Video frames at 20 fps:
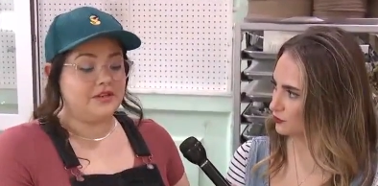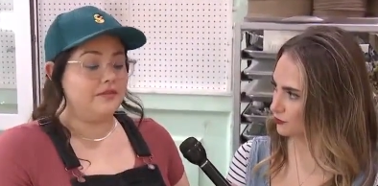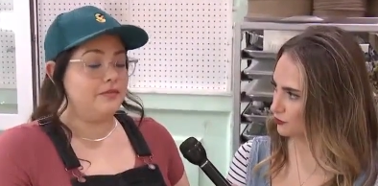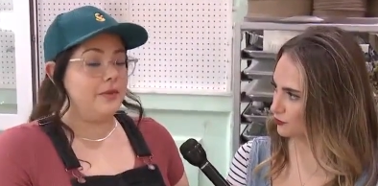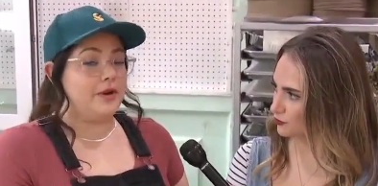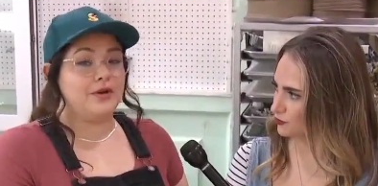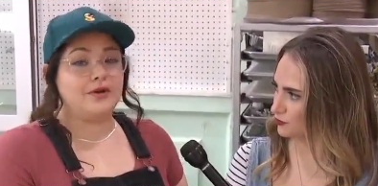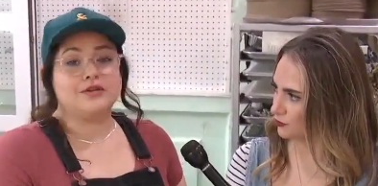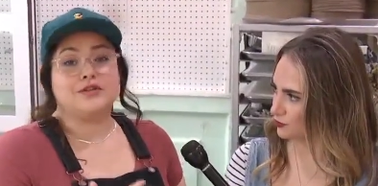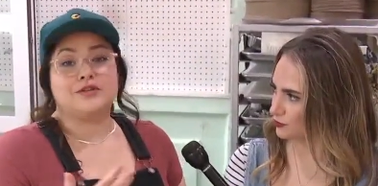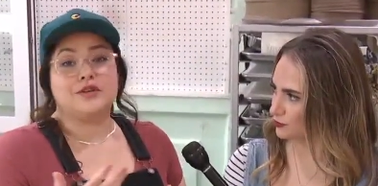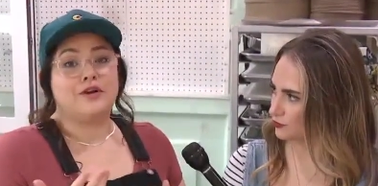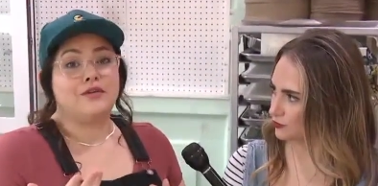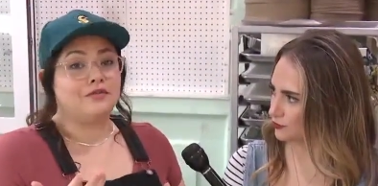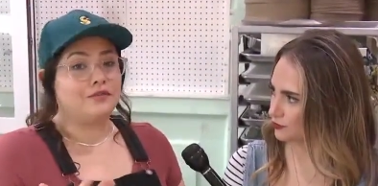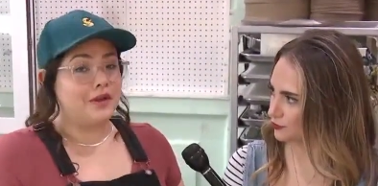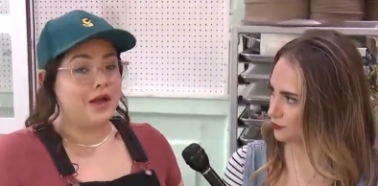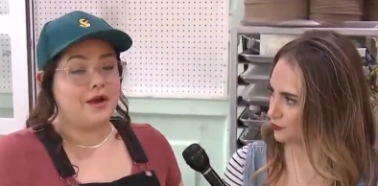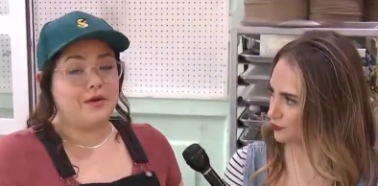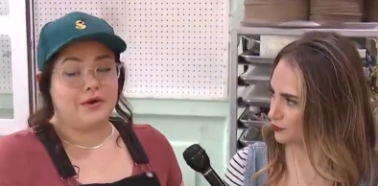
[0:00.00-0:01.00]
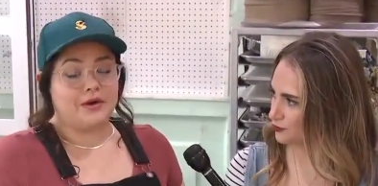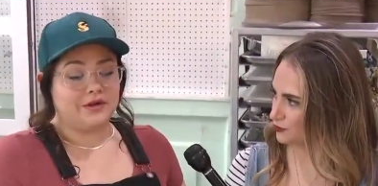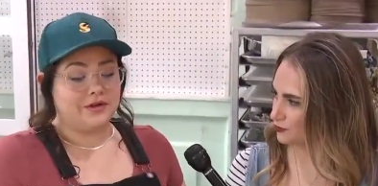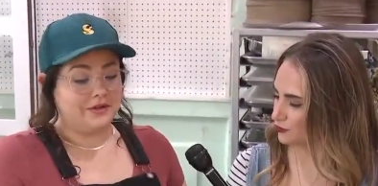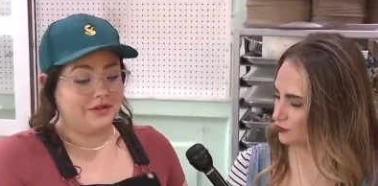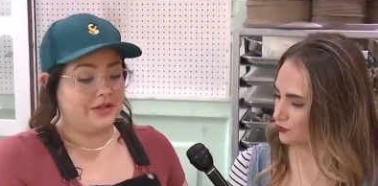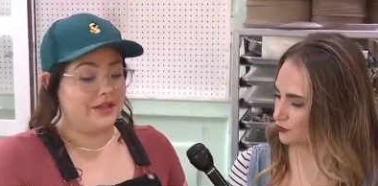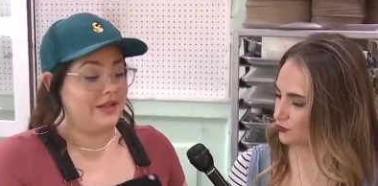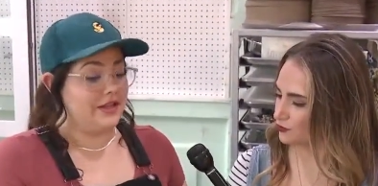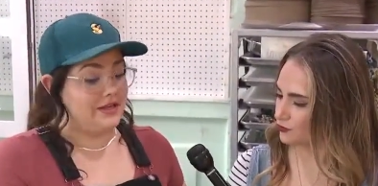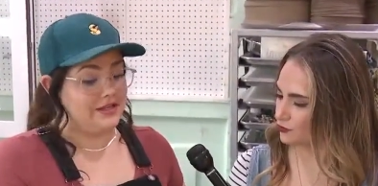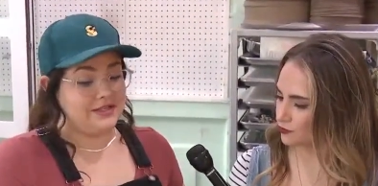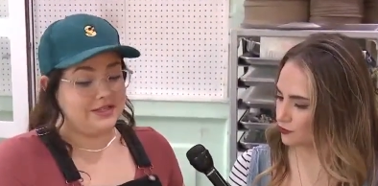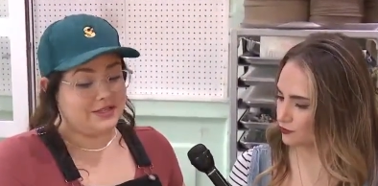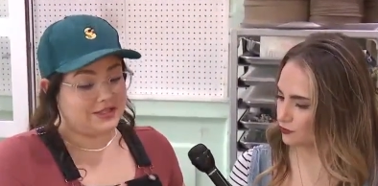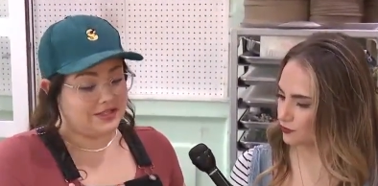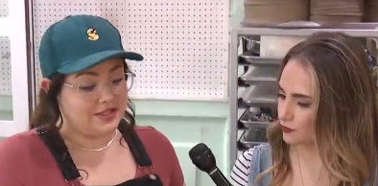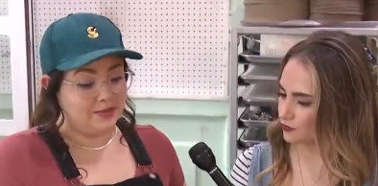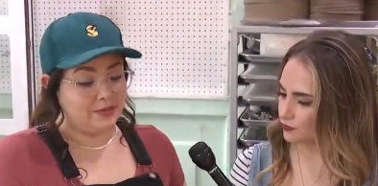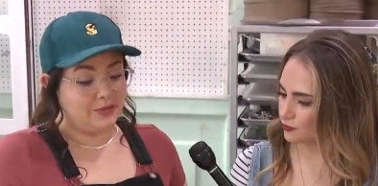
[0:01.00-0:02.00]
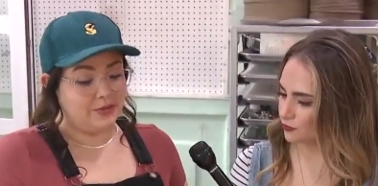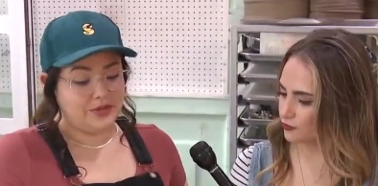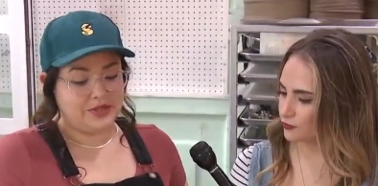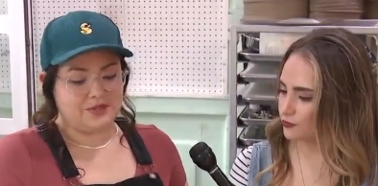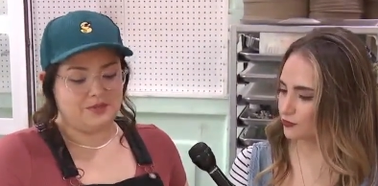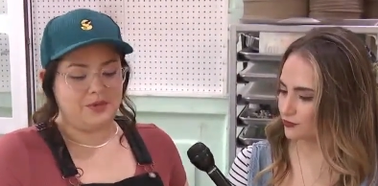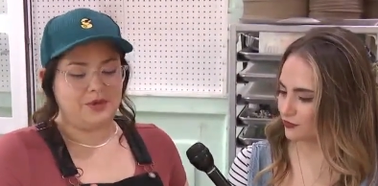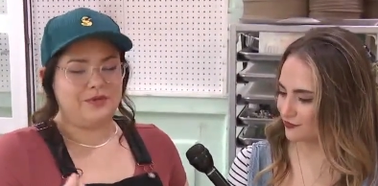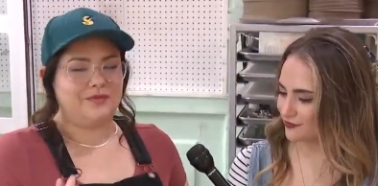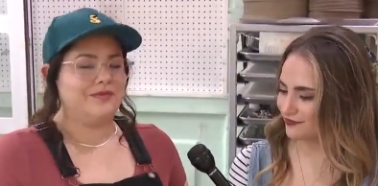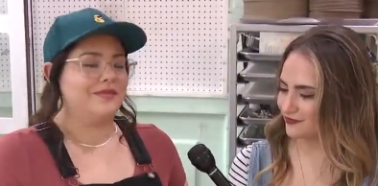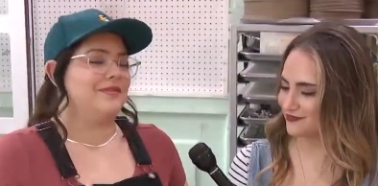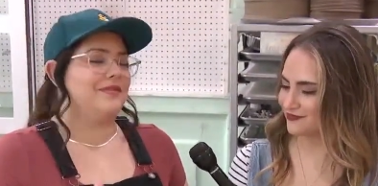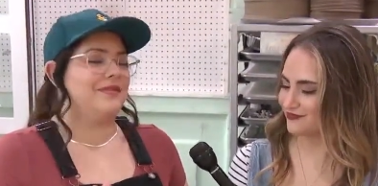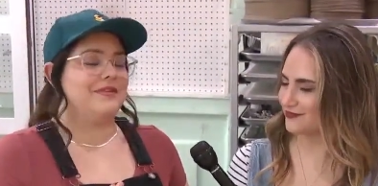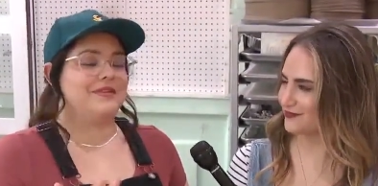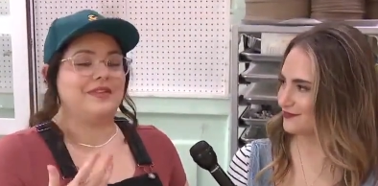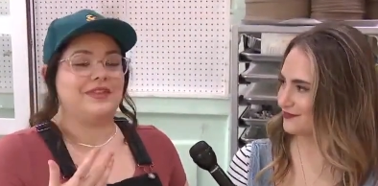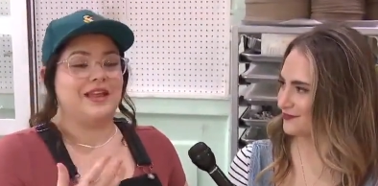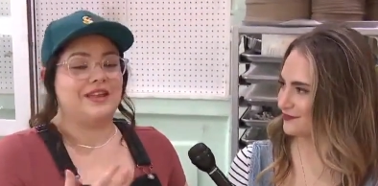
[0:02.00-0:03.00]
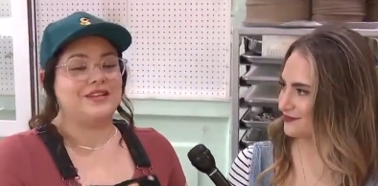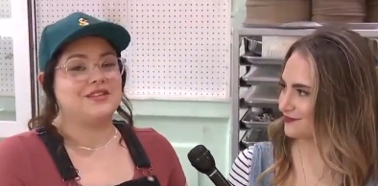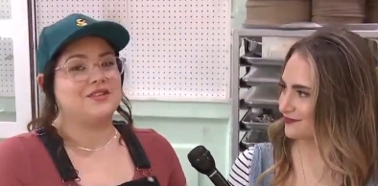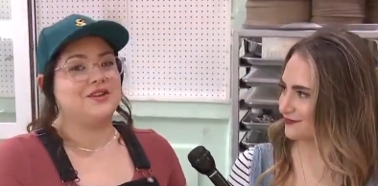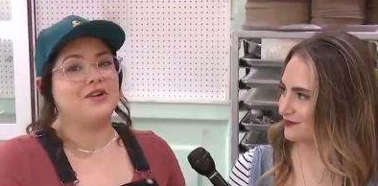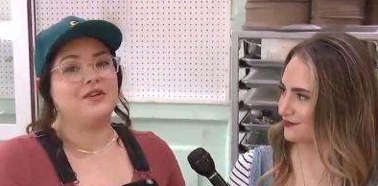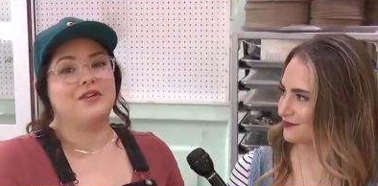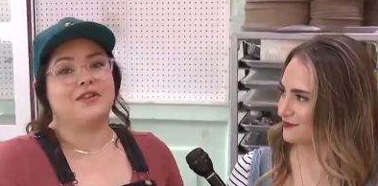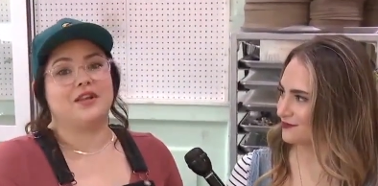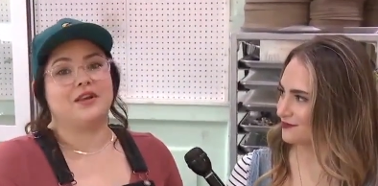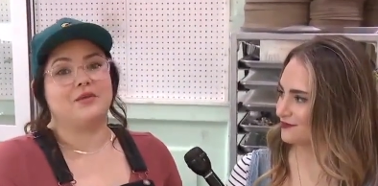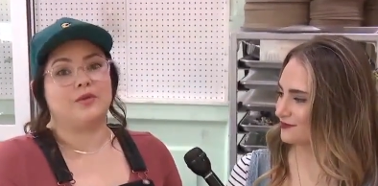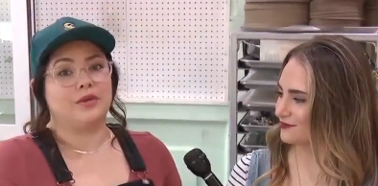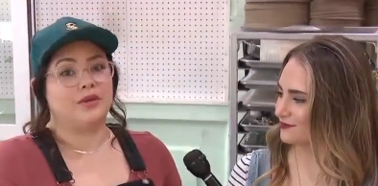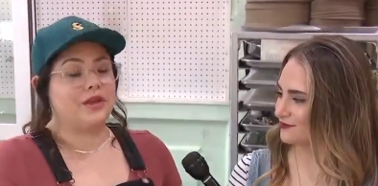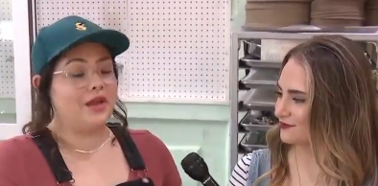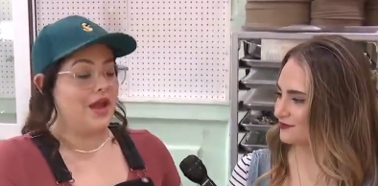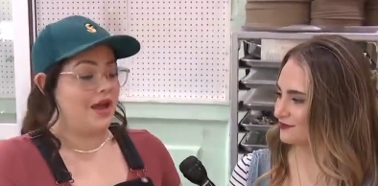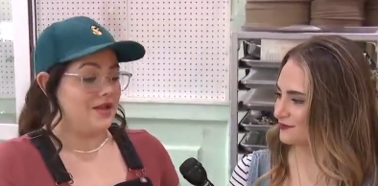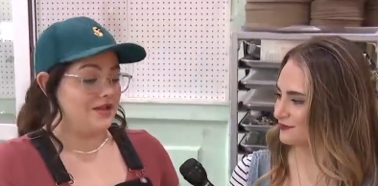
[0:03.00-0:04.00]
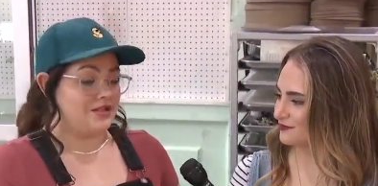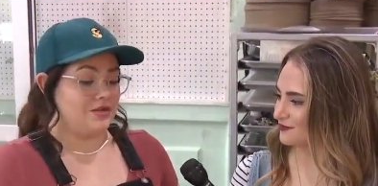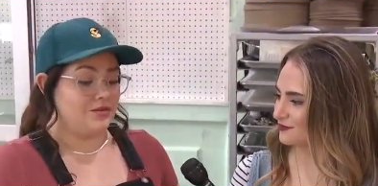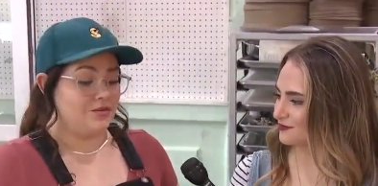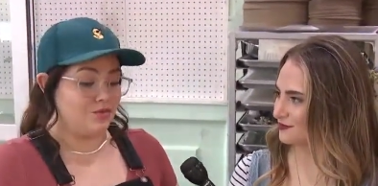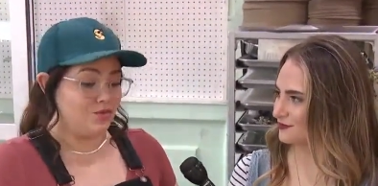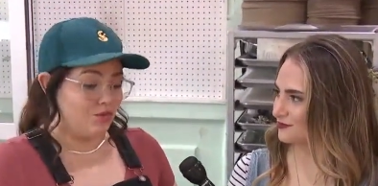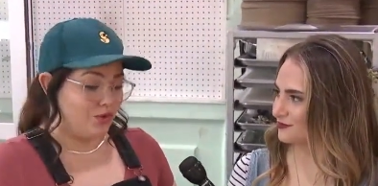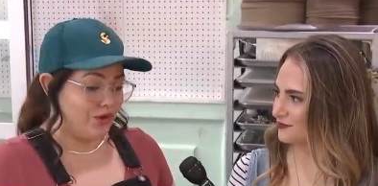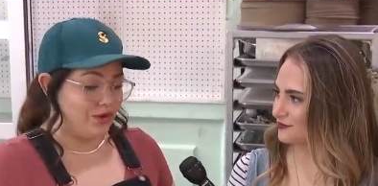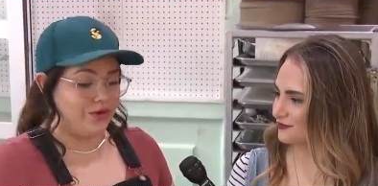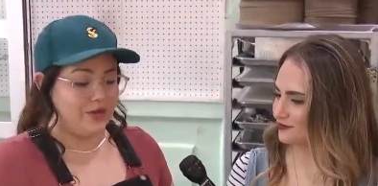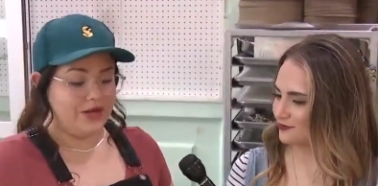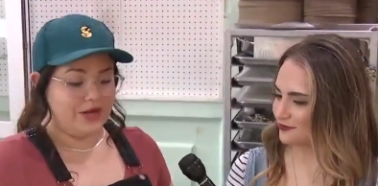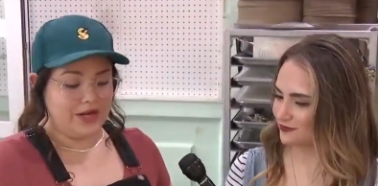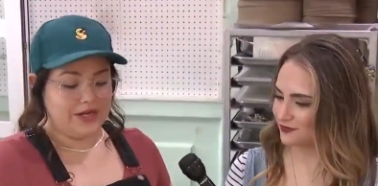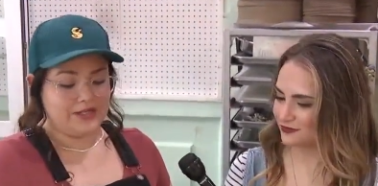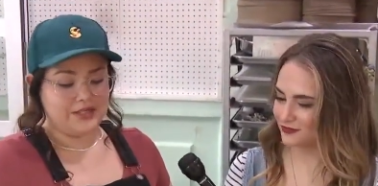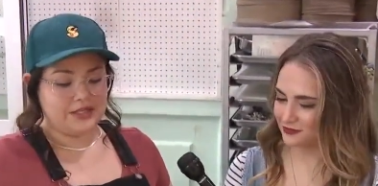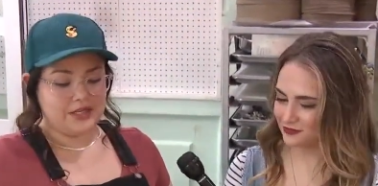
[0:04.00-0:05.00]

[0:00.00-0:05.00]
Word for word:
Speaker 1: of butter, salt, flour, the easiest, simplest, but that salt in there really adds a really nice